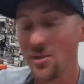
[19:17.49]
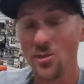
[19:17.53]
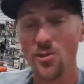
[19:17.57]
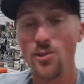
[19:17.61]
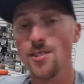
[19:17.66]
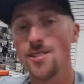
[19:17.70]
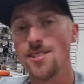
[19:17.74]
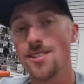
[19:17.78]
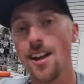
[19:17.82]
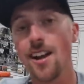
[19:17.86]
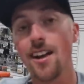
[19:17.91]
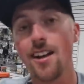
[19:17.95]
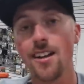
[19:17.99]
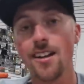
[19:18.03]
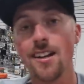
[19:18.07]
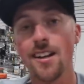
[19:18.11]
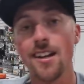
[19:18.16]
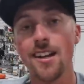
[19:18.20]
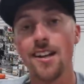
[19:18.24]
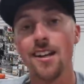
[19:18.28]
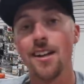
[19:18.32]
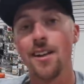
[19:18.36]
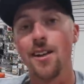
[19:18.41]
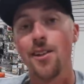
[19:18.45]
Or as I
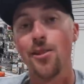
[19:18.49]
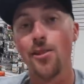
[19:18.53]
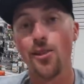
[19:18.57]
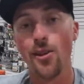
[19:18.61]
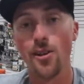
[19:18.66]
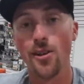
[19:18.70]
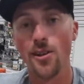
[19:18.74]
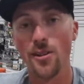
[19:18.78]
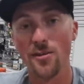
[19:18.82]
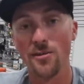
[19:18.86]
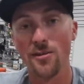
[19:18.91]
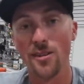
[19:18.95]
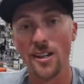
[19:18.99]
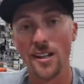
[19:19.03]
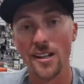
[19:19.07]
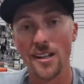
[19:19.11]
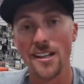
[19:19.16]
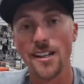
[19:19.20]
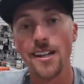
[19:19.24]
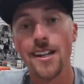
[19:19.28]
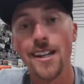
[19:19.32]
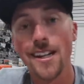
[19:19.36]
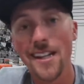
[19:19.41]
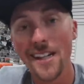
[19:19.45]
thought of
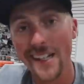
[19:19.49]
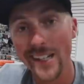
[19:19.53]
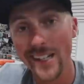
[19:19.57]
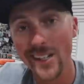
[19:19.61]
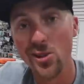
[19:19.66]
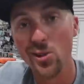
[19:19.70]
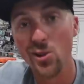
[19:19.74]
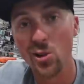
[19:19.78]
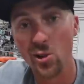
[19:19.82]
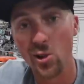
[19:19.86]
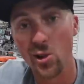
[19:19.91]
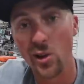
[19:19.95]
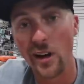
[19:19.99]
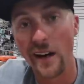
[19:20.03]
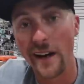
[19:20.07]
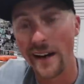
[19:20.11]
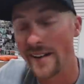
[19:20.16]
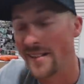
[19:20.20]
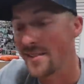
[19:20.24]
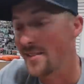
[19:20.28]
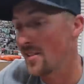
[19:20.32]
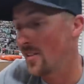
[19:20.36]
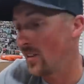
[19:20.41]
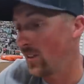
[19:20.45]
like eel
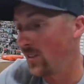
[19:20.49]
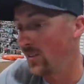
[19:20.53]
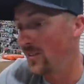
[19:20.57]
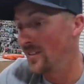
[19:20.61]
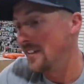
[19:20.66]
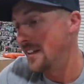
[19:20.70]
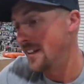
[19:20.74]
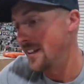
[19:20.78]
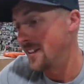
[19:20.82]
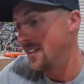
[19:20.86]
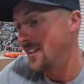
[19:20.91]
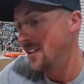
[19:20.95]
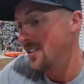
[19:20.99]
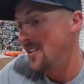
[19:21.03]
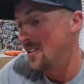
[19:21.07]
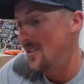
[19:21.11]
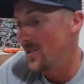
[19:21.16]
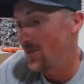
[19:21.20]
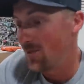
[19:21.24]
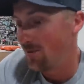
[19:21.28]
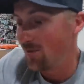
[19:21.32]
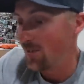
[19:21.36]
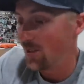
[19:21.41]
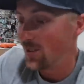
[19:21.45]
grass on Lake
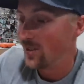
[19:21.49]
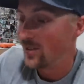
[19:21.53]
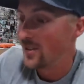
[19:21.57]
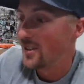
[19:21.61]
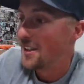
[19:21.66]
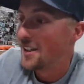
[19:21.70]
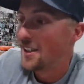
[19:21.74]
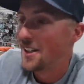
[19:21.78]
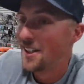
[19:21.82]
Guntersville